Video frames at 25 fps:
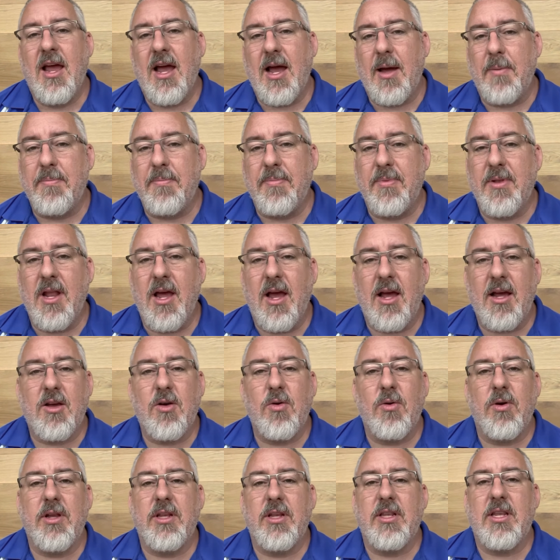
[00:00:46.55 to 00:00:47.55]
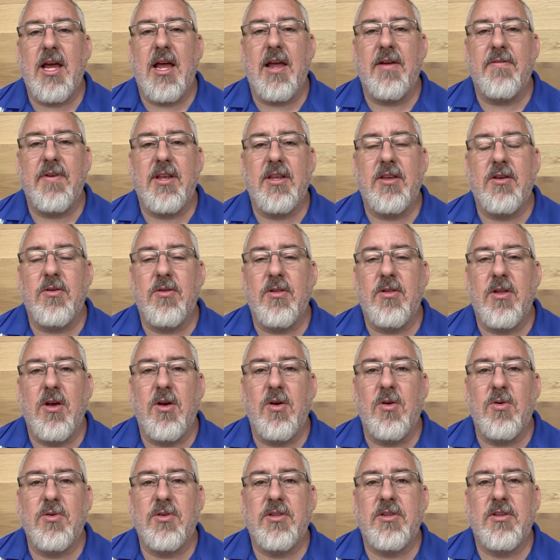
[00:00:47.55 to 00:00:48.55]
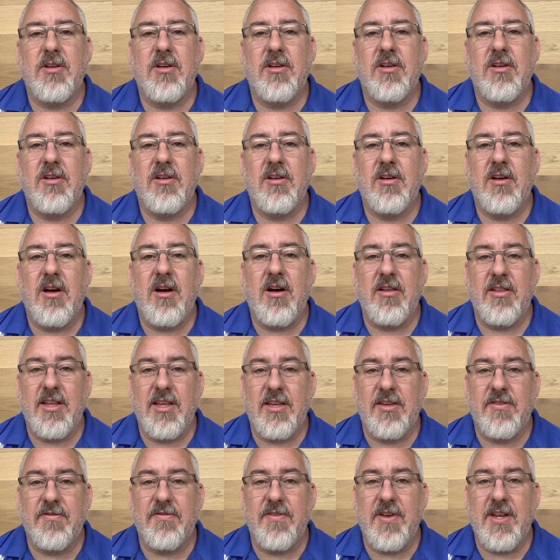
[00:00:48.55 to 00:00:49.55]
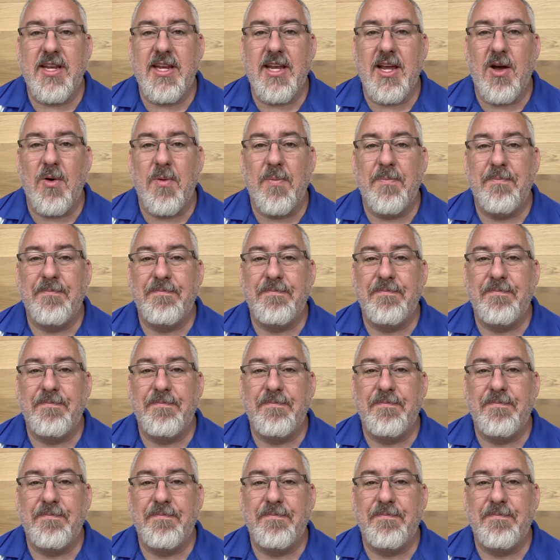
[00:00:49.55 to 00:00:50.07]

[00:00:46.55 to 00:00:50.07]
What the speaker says: I'm not going to dive into those on this video.